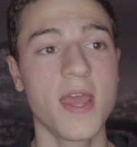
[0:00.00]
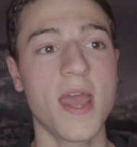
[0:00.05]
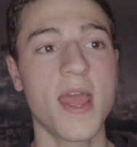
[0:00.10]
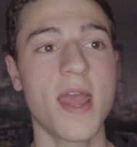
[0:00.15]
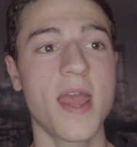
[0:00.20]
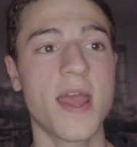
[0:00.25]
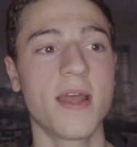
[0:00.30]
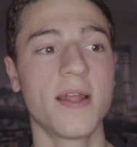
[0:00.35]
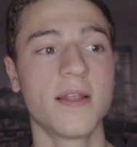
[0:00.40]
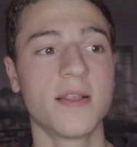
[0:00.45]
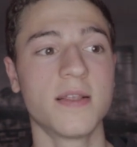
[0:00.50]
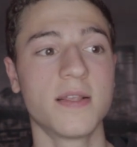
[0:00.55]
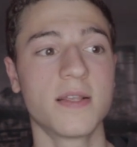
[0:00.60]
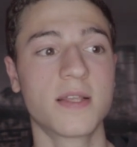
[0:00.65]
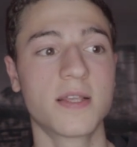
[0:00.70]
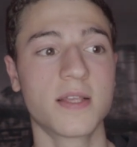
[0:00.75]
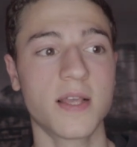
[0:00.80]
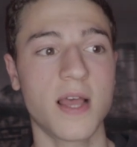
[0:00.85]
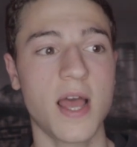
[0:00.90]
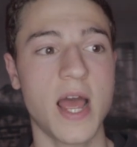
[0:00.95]
and
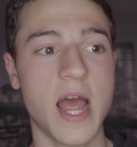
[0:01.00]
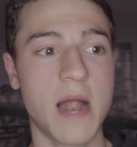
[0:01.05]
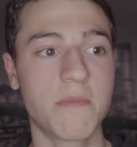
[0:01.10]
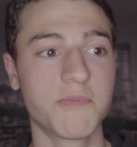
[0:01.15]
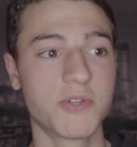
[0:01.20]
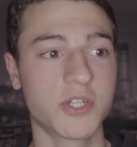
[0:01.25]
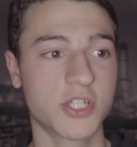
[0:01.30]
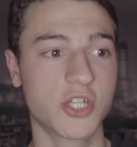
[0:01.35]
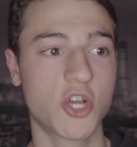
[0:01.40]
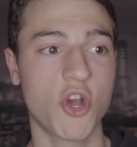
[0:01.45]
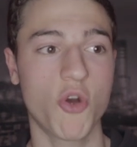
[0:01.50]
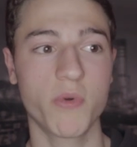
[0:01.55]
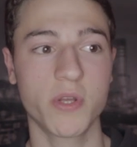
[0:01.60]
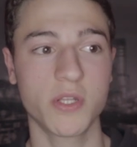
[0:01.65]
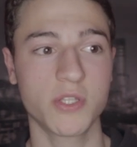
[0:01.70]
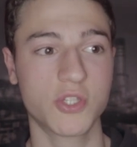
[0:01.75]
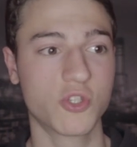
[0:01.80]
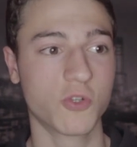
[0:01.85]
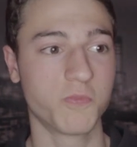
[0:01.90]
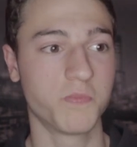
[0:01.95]
I'm just
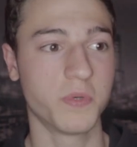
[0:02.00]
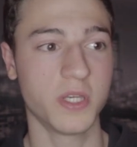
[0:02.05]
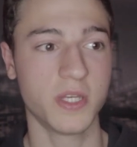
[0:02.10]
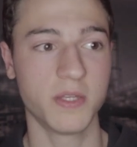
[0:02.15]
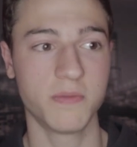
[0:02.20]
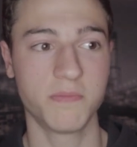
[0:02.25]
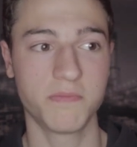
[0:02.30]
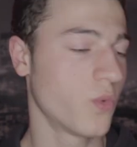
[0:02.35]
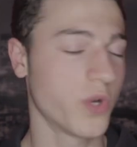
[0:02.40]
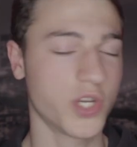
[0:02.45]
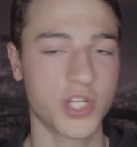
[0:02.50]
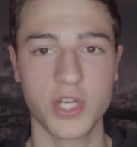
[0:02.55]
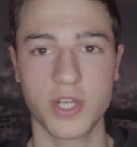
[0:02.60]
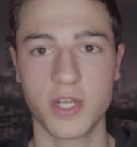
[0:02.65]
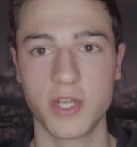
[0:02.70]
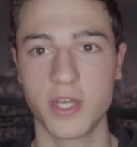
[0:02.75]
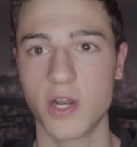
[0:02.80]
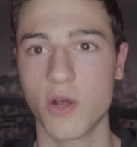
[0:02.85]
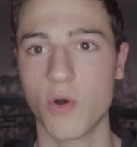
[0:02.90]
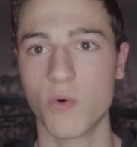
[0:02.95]
going to be
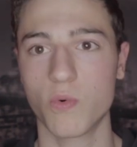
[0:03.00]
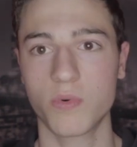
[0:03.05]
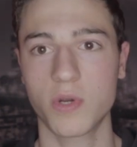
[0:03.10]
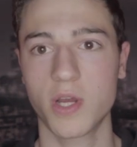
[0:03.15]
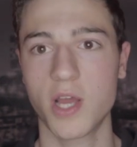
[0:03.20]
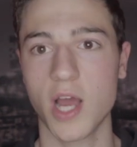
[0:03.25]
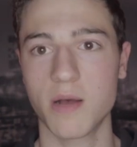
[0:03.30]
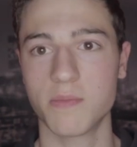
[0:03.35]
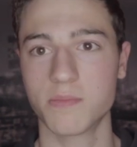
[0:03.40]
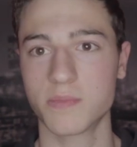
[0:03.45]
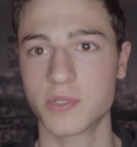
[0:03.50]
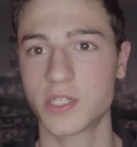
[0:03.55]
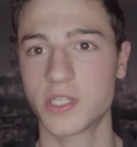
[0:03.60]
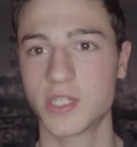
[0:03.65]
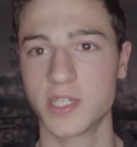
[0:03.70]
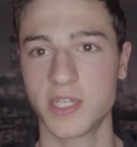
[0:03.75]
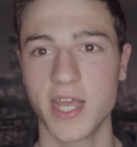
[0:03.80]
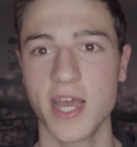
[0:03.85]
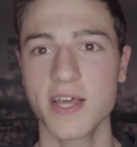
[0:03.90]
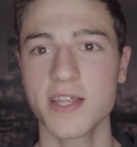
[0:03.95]
wishing it all comes
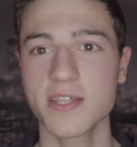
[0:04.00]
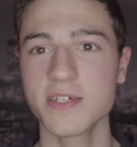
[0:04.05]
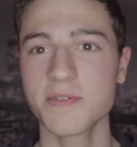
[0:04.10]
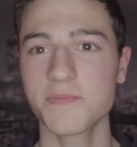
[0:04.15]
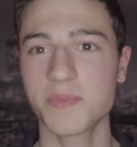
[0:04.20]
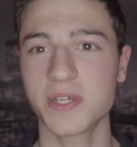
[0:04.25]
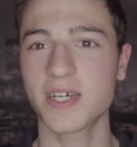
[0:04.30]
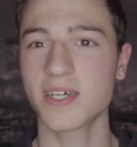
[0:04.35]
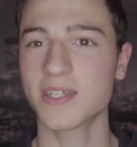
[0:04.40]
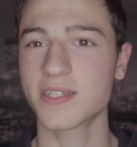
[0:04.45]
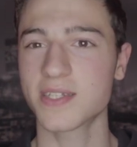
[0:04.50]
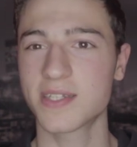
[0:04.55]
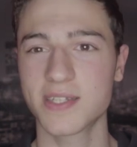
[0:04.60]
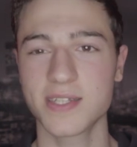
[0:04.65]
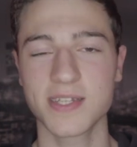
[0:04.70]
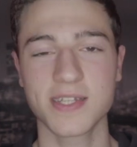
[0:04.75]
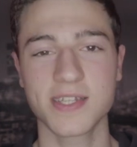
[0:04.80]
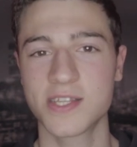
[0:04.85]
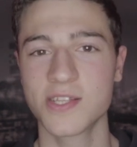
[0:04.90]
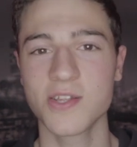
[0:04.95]
together because
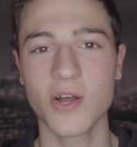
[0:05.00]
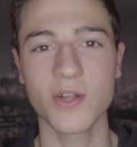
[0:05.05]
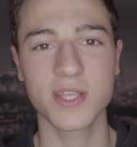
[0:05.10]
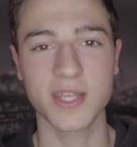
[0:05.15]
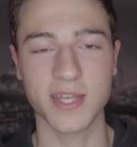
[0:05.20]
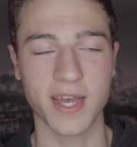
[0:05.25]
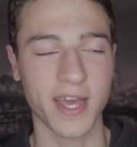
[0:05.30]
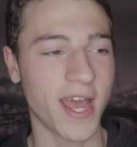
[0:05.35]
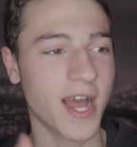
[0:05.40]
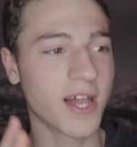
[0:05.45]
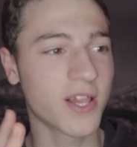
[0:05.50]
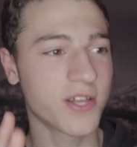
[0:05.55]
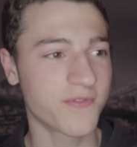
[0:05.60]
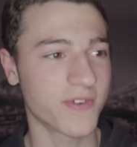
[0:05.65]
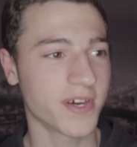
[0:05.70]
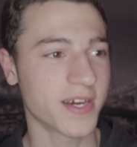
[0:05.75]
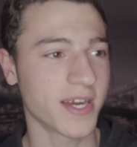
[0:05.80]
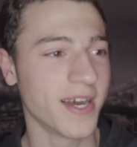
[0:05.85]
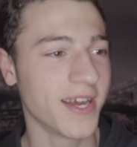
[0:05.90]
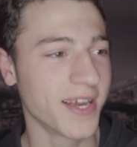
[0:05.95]
it's not a hell of
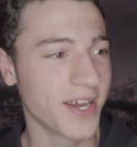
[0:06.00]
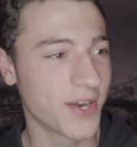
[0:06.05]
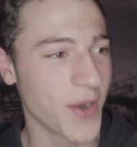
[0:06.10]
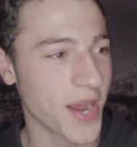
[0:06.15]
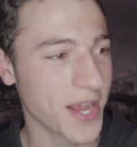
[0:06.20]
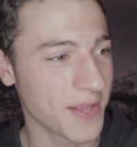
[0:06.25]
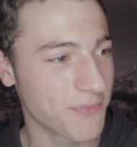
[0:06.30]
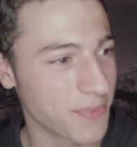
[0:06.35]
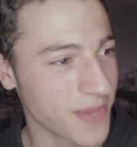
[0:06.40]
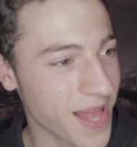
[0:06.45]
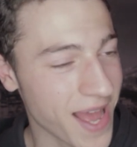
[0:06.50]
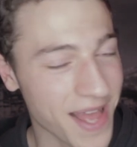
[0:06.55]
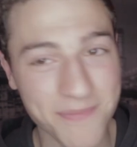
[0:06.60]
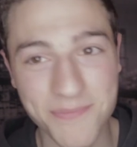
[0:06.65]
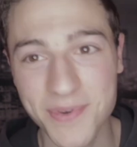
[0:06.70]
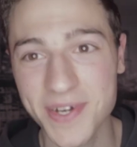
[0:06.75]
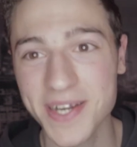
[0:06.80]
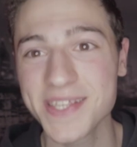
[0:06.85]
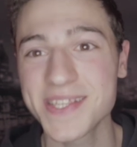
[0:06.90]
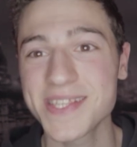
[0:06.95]
a great
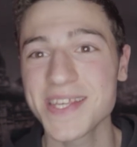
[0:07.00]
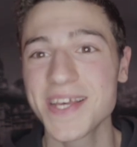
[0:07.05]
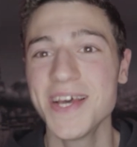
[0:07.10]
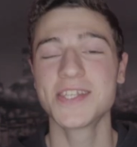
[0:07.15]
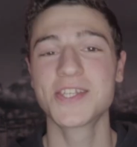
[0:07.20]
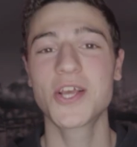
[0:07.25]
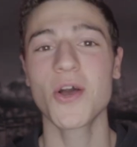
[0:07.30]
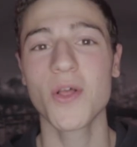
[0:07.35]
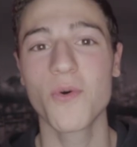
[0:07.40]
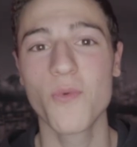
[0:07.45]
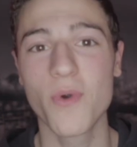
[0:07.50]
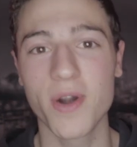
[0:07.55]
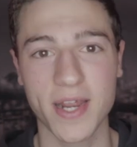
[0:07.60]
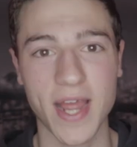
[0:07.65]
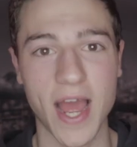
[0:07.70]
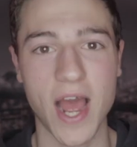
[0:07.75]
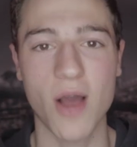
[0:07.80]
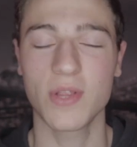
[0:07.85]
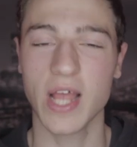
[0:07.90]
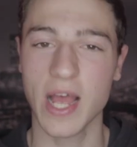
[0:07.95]
plan, but it's gonna
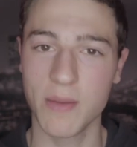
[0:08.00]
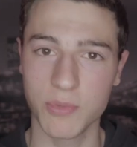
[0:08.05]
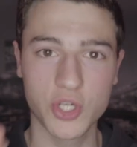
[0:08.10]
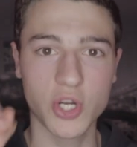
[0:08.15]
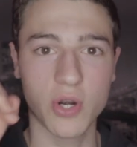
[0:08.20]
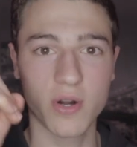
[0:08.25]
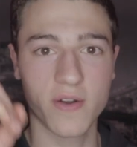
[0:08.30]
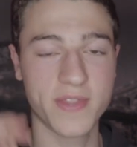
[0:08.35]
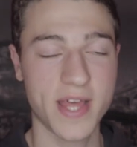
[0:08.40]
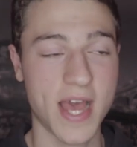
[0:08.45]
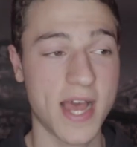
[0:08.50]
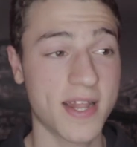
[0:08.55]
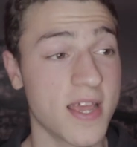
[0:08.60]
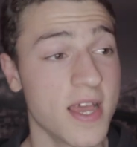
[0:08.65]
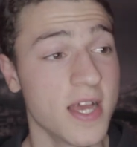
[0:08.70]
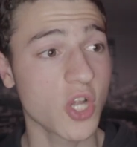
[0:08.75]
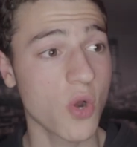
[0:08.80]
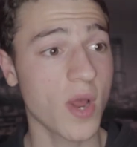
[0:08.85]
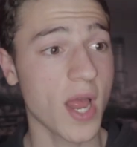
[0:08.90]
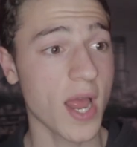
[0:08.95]
work out, I'm sure of
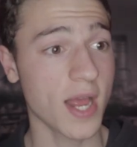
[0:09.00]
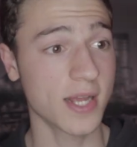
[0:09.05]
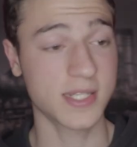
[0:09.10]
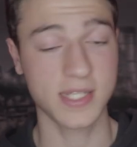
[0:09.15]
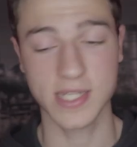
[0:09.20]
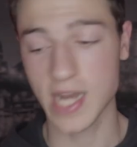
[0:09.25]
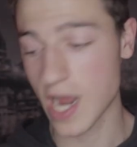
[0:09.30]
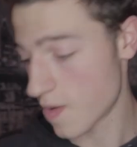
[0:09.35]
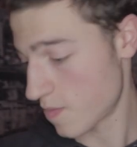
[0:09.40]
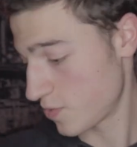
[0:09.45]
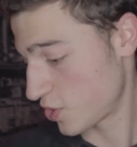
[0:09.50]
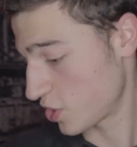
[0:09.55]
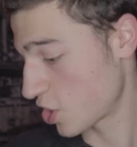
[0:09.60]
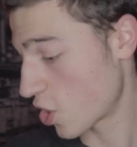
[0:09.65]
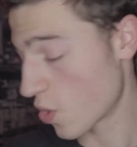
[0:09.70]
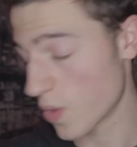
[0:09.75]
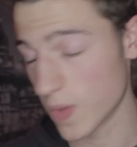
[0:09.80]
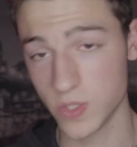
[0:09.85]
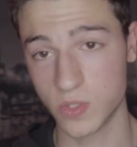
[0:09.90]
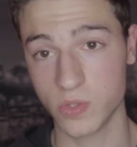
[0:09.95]
that. So guys, now I'm just
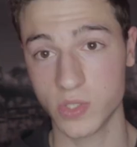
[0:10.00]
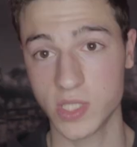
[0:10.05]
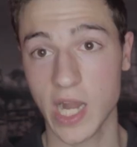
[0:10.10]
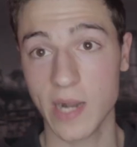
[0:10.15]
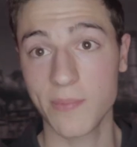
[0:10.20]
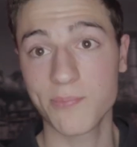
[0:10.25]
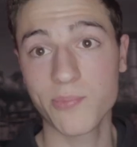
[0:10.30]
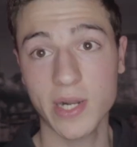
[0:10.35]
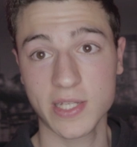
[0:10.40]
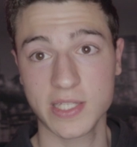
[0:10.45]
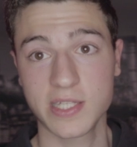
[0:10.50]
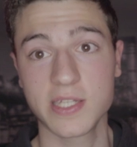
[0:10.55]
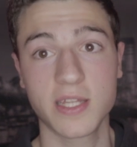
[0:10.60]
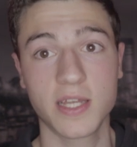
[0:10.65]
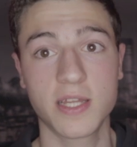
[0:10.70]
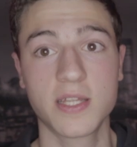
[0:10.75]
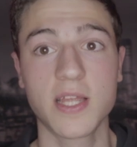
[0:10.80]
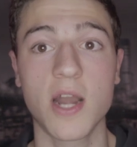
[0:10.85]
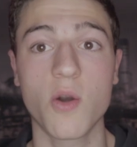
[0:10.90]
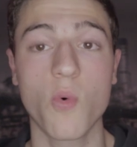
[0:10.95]
going to start practicing
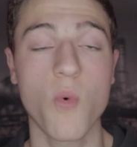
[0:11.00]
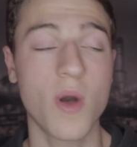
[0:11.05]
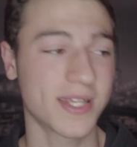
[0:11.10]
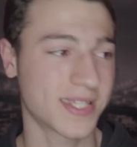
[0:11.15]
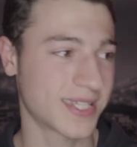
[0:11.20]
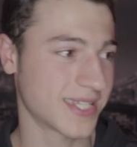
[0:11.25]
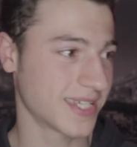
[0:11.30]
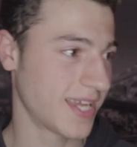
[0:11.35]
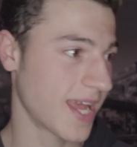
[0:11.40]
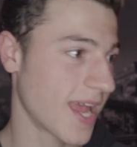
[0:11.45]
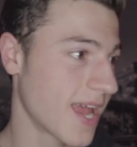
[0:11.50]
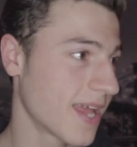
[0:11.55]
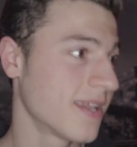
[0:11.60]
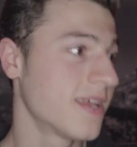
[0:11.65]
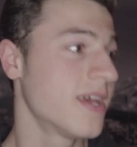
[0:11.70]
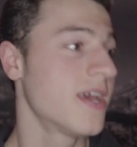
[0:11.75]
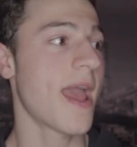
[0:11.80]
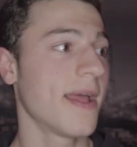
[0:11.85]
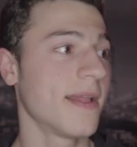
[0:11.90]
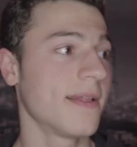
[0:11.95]
the guitar once
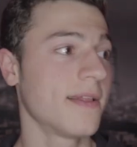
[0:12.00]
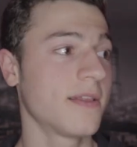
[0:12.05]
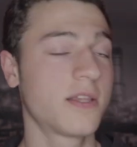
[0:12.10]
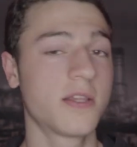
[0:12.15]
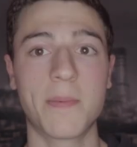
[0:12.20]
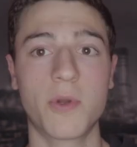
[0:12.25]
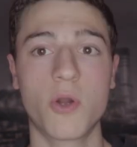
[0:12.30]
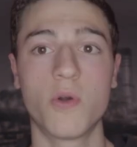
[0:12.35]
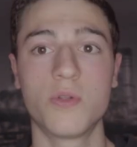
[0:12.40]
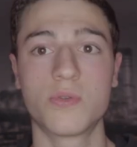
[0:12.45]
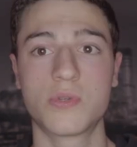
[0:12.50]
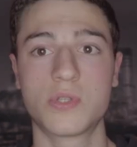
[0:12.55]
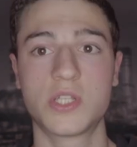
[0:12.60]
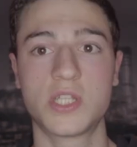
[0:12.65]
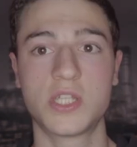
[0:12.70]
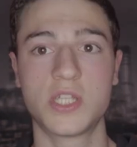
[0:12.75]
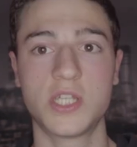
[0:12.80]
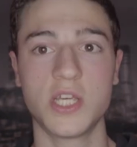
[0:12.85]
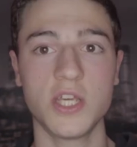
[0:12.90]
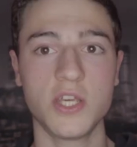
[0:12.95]
again, and I'm going to
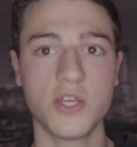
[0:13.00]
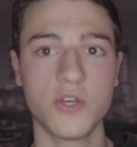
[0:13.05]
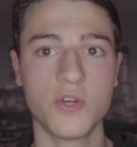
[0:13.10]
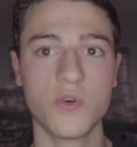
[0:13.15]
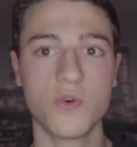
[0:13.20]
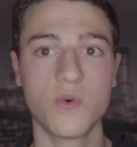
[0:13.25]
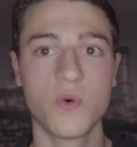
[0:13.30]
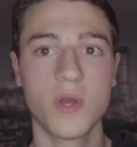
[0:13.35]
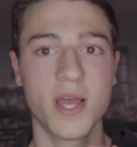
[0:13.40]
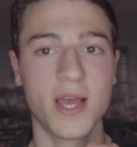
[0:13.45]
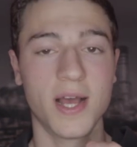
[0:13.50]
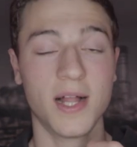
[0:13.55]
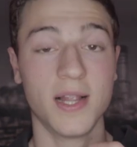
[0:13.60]
see you